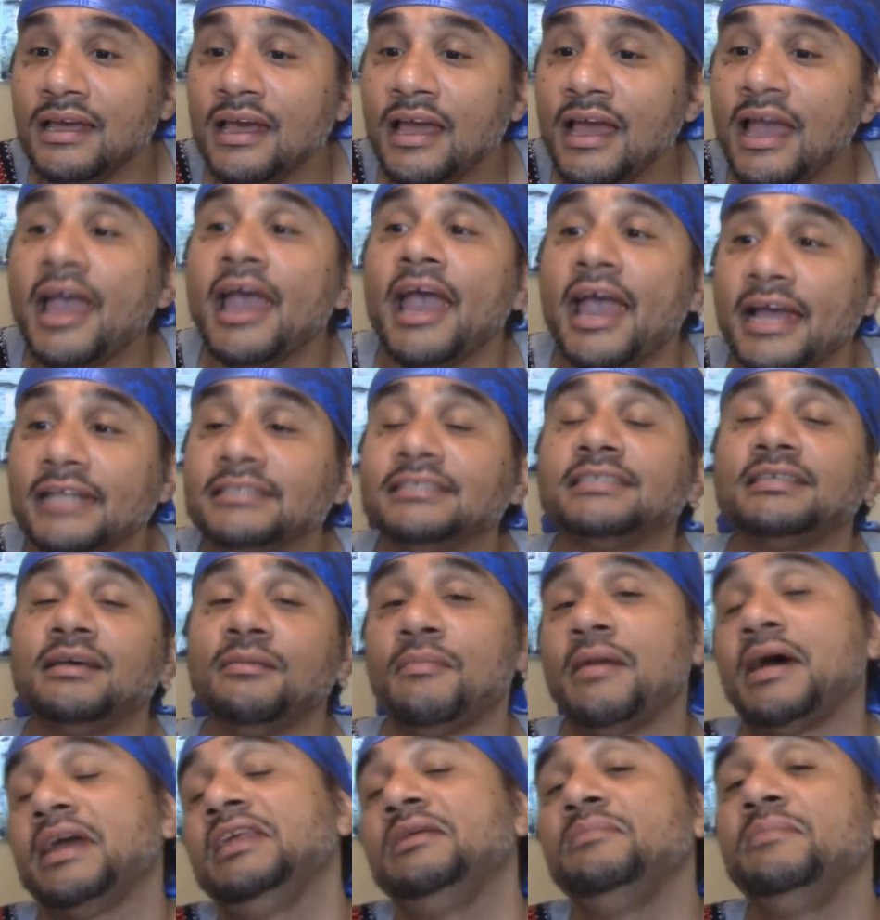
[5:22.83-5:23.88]
And
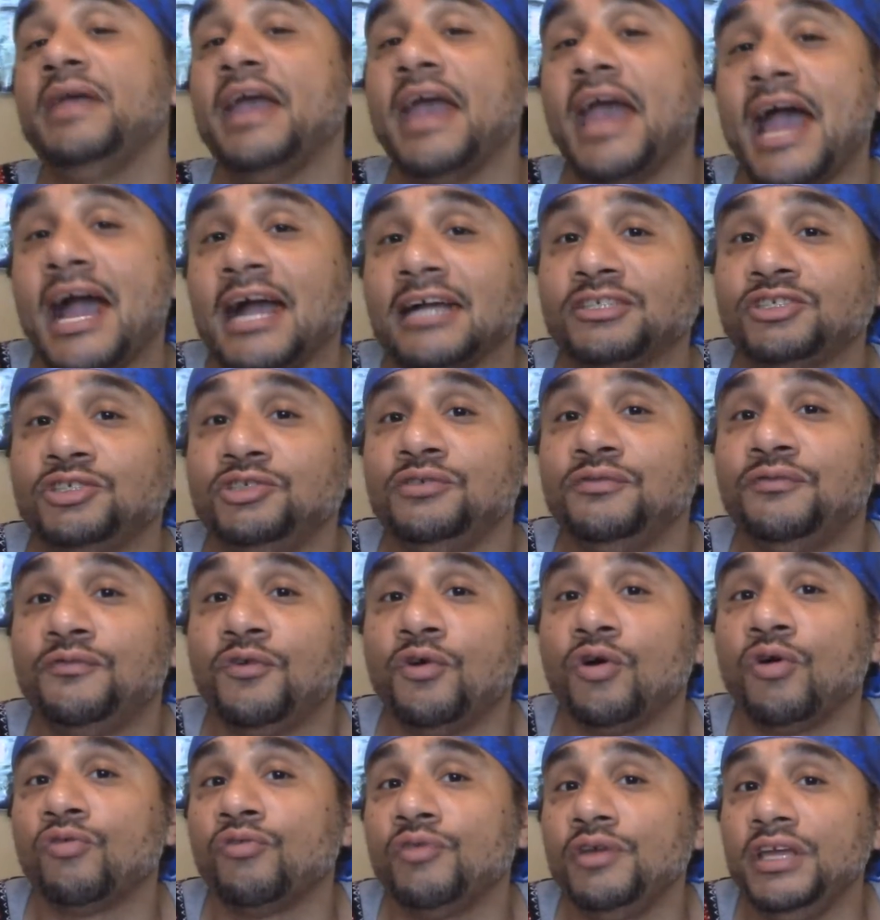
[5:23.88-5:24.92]
somebody may ask you
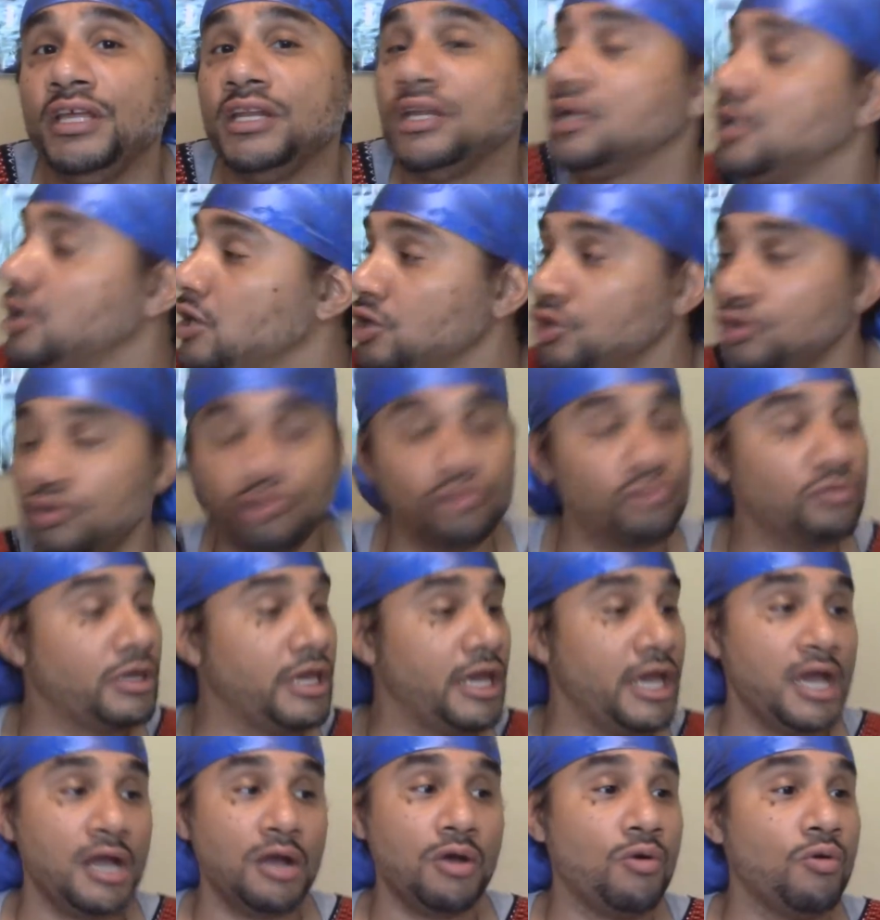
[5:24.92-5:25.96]
for a reading. You
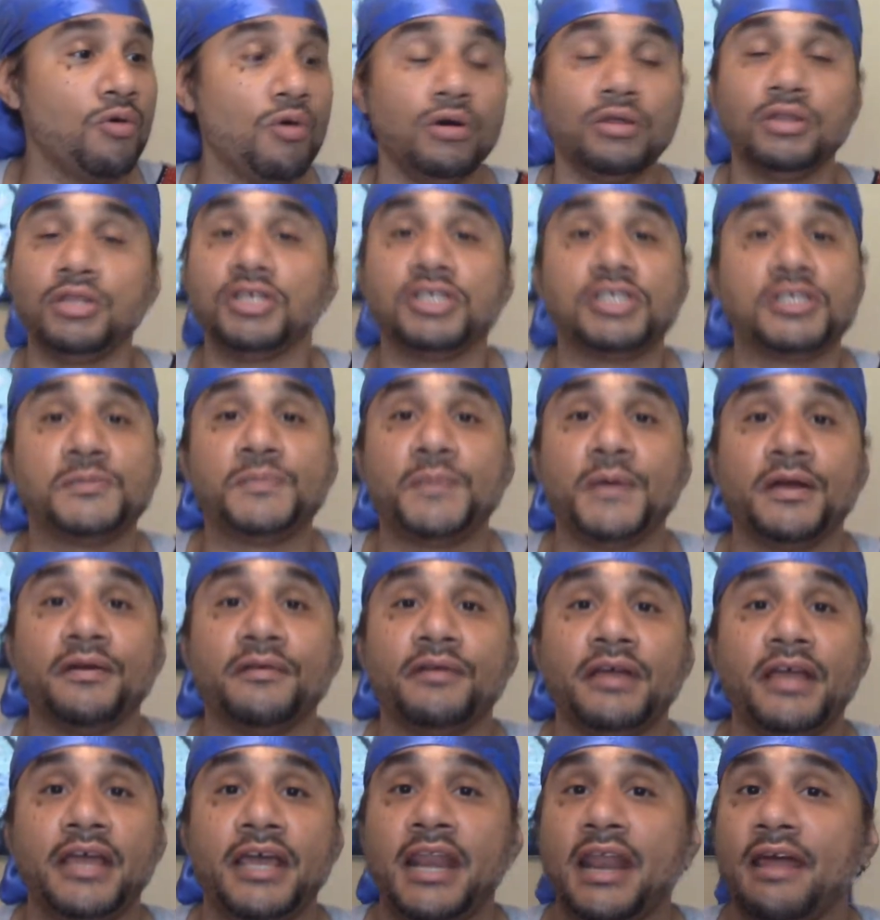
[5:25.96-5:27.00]
can't call the
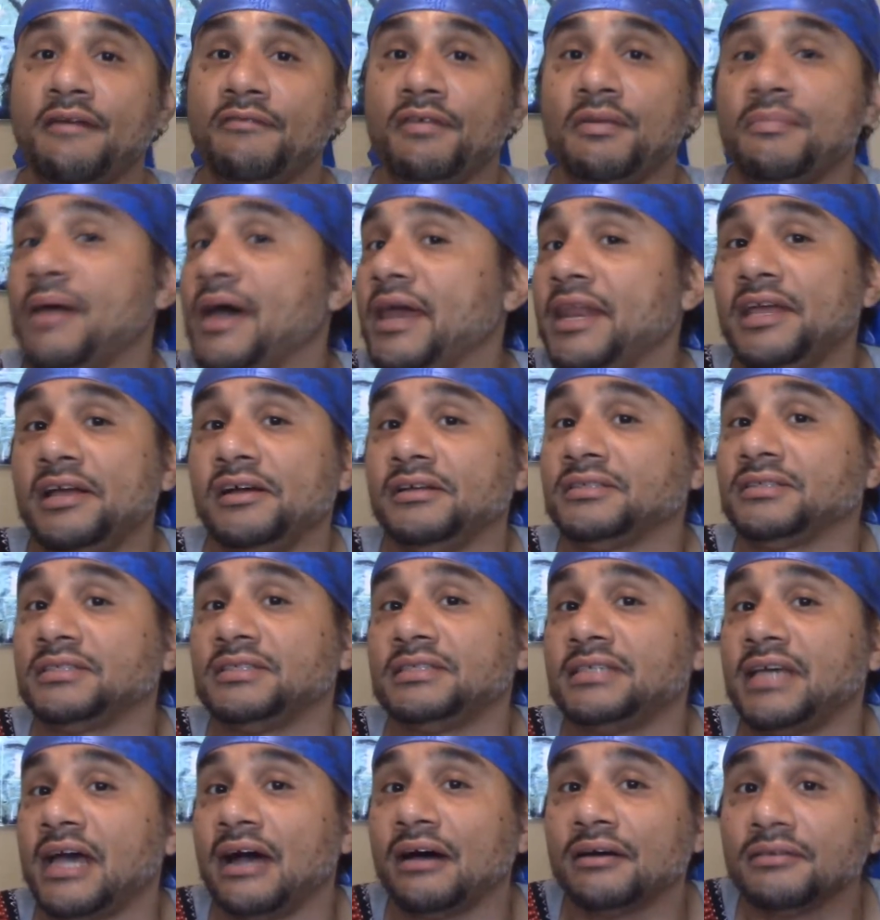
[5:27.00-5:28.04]
spirit in everybody else's
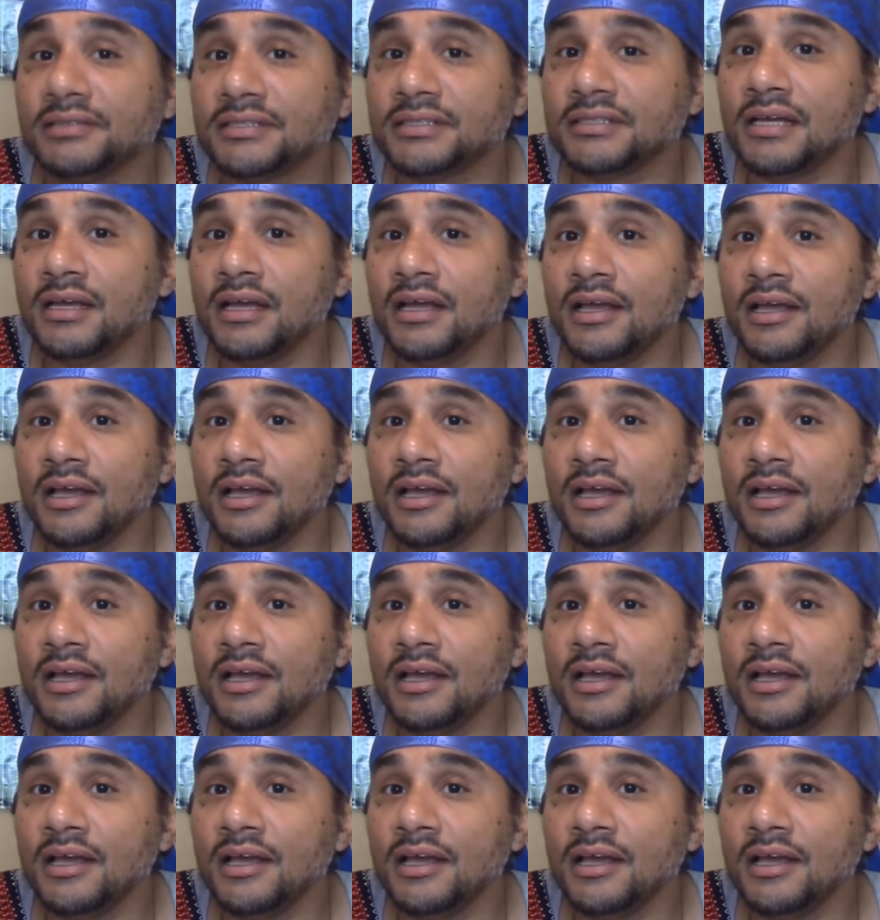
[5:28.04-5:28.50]
house.